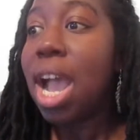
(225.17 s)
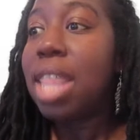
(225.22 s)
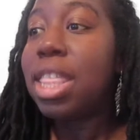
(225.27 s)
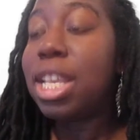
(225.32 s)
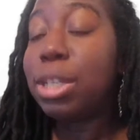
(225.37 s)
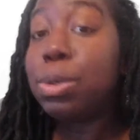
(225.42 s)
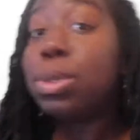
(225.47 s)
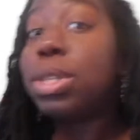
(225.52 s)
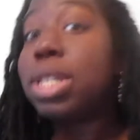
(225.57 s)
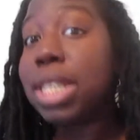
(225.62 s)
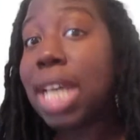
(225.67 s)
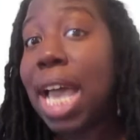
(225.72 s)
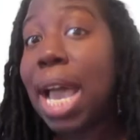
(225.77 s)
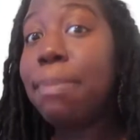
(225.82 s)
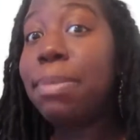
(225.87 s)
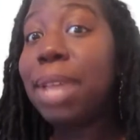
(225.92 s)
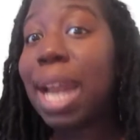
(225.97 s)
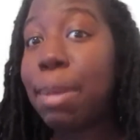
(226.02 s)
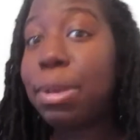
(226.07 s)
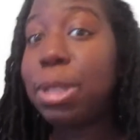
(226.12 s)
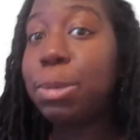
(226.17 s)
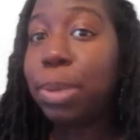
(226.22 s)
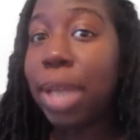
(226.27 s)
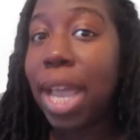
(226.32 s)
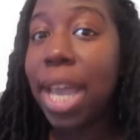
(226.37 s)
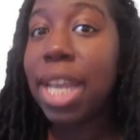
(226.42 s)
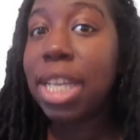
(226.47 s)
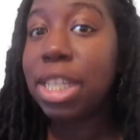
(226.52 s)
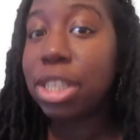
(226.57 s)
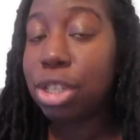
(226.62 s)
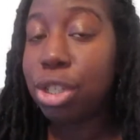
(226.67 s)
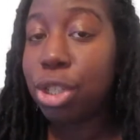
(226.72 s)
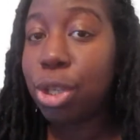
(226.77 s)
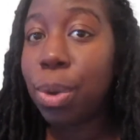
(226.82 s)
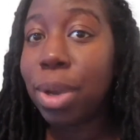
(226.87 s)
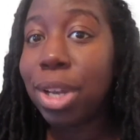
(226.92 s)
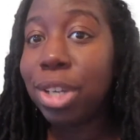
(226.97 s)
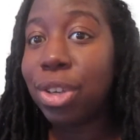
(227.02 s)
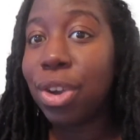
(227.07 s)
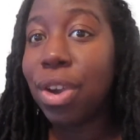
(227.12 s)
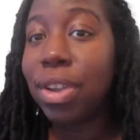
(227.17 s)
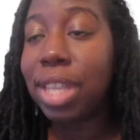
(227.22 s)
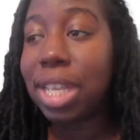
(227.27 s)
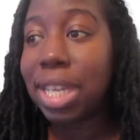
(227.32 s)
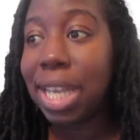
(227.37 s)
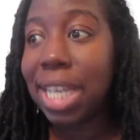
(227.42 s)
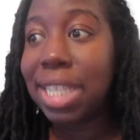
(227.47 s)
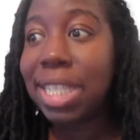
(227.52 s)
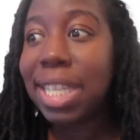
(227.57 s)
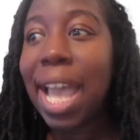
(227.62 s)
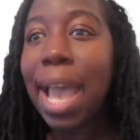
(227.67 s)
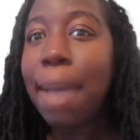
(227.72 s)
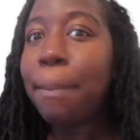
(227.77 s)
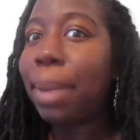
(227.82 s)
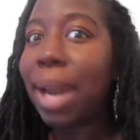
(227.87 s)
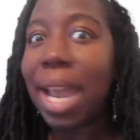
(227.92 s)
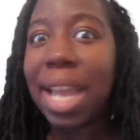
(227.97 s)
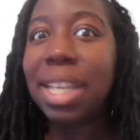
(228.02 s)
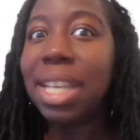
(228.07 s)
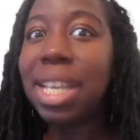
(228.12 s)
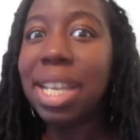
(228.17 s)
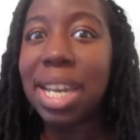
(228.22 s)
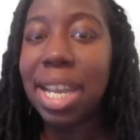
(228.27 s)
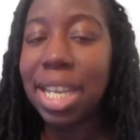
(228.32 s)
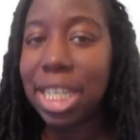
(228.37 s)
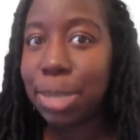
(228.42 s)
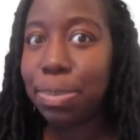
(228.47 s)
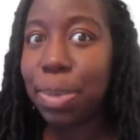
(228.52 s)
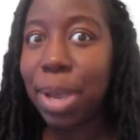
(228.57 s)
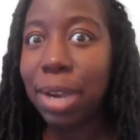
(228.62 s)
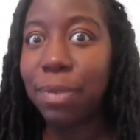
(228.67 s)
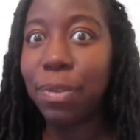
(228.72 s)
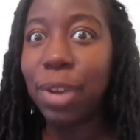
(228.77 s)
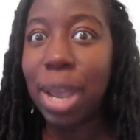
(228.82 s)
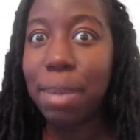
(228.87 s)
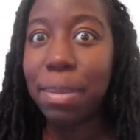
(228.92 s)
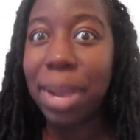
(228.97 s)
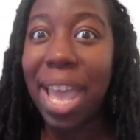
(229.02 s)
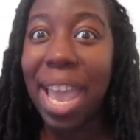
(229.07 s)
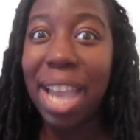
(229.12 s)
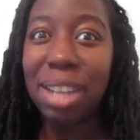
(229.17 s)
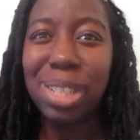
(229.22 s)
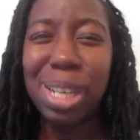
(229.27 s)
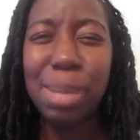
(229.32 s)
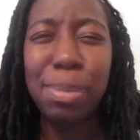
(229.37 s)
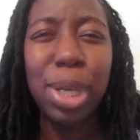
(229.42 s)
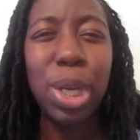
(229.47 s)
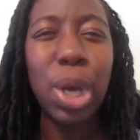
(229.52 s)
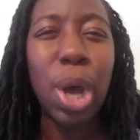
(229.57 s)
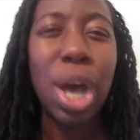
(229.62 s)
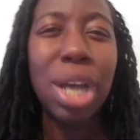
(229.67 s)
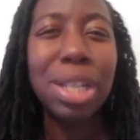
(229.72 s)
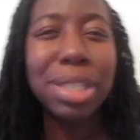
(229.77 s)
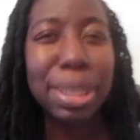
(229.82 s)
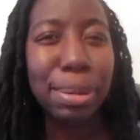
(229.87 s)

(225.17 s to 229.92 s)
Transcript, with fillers: This was the time that I was planning to do it during the daytime, but I didn't expect for him to actually be gone.